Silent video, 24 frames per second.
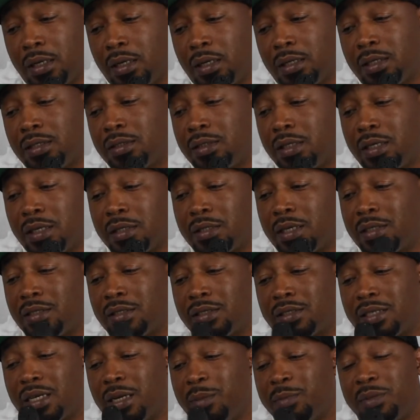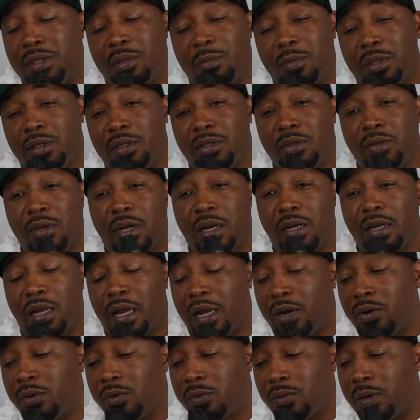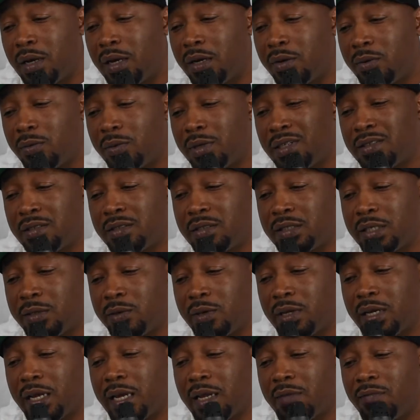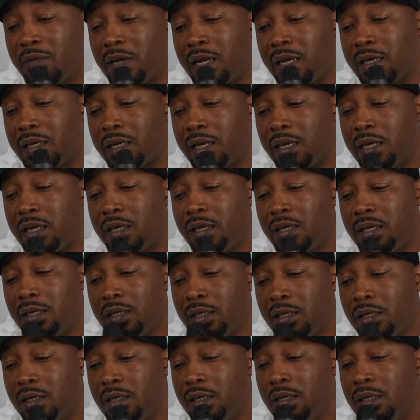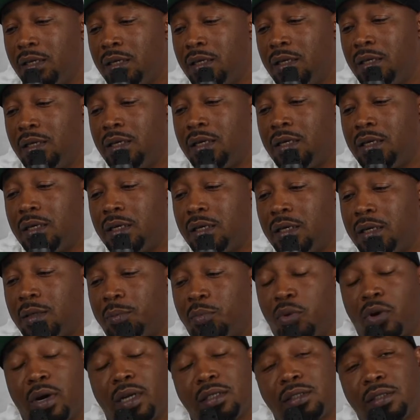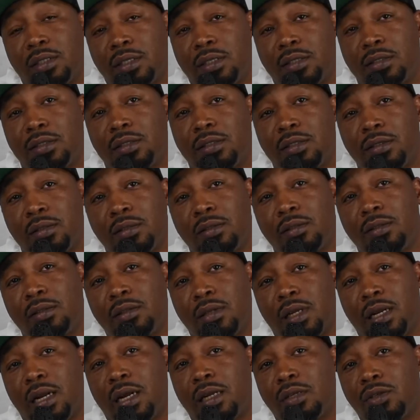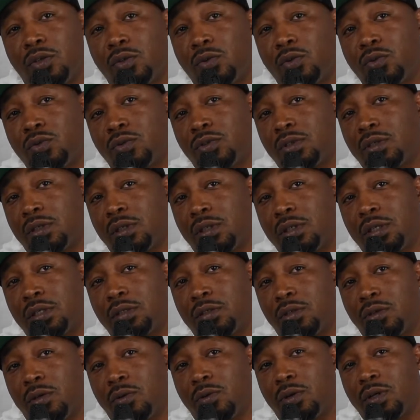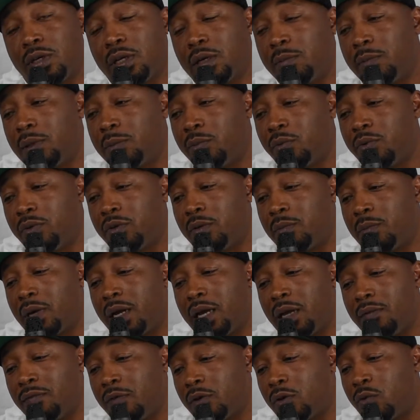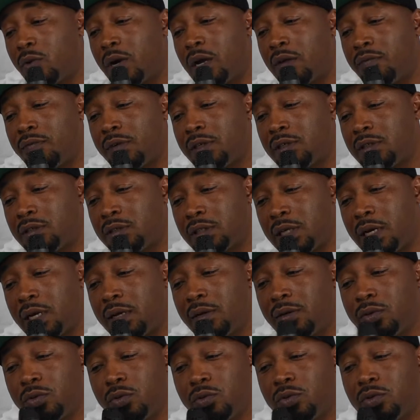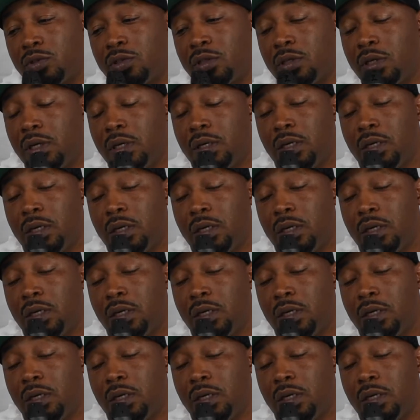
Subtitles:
these things. They just come to me. I don't necessarily have like a process that I use to come up with them. I have a graphic designer who's